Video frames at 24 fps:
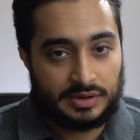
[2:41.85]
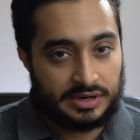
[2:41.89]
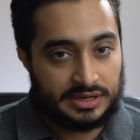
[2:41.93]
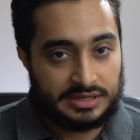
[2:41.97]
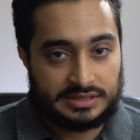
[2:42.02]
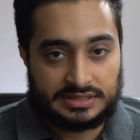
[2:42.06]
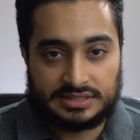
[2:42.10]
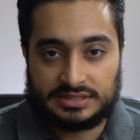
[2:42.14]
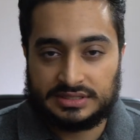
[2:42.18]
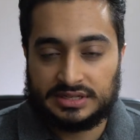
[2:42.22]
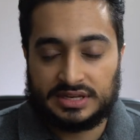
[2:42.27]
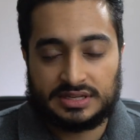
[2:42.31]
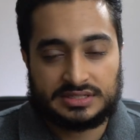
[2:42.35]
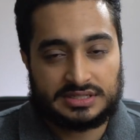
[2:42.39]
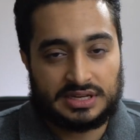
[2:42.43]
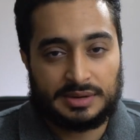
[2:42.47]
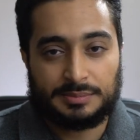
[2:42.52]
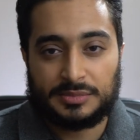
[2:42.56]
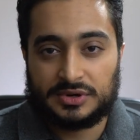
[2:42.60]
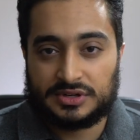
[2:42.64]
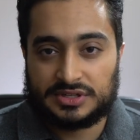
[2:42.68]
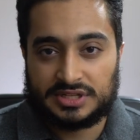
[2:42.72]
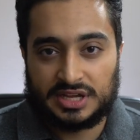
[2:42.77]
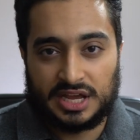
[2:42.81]
It's
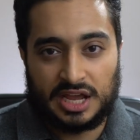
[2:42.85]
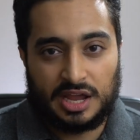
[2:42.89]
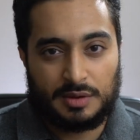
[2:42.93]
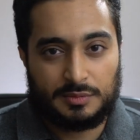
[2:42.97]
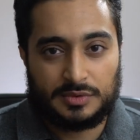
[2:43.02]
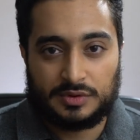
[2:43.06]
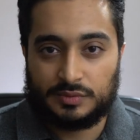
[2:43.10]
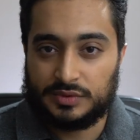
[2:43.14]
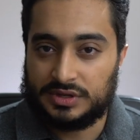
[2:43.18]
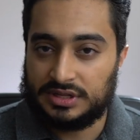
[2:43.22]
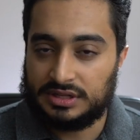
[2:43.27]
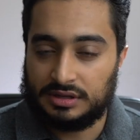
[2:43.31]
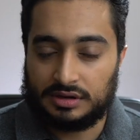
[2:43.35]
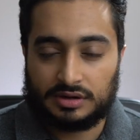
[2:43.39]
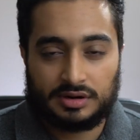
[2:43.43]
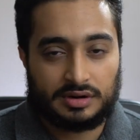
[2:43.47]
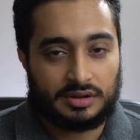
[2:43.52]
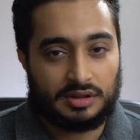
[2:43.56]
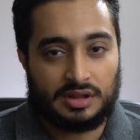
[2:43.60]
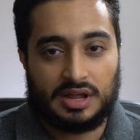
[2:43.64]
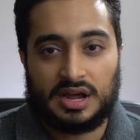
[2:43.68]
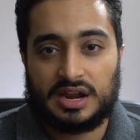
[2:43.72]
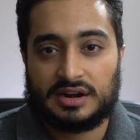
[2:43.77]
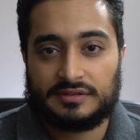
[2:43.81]
December time. We learned
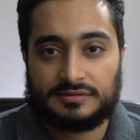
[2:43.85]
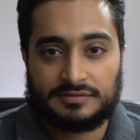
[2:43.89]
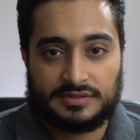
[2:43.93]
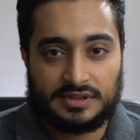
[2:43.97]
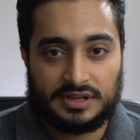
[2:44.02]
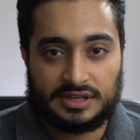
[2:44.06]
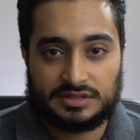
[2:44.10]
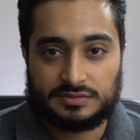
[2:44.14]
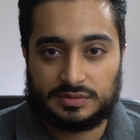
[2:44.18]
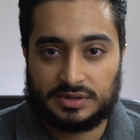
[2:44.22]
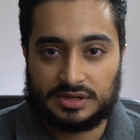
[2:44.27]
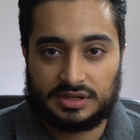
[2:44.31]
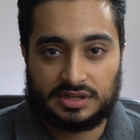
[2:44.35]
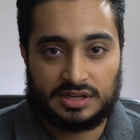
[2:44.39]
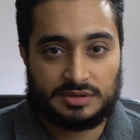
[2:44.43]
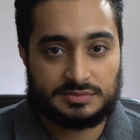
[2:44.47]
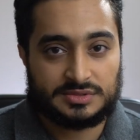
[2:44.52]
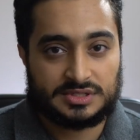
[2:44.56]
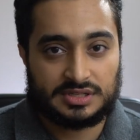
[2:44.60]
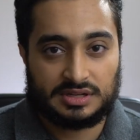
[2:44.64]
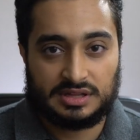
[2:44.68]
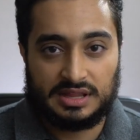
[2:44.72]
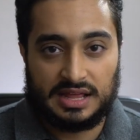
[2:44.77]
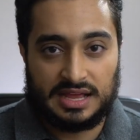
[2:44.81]
a lot of things when it
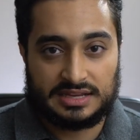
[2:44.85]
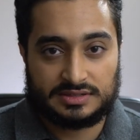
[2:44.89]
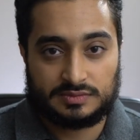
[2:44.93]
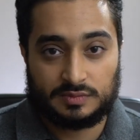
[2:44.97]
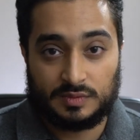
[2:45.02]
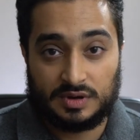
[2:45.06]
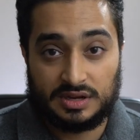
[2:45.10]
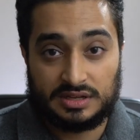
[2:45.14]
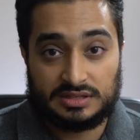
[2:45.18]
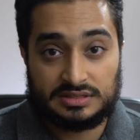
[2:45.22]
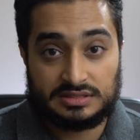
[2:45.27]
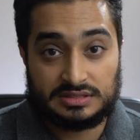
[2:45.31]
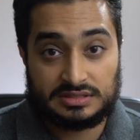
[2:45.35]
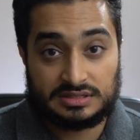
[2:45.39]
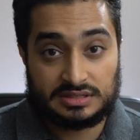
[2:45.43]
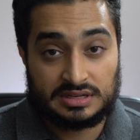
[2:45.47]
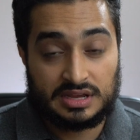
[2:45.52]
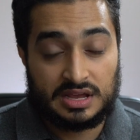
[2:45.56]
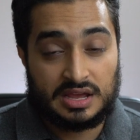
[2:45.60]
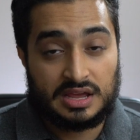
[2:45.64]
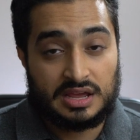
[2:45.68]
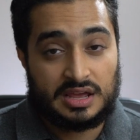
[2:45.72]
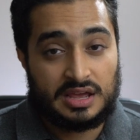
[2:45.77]
comes to class ones.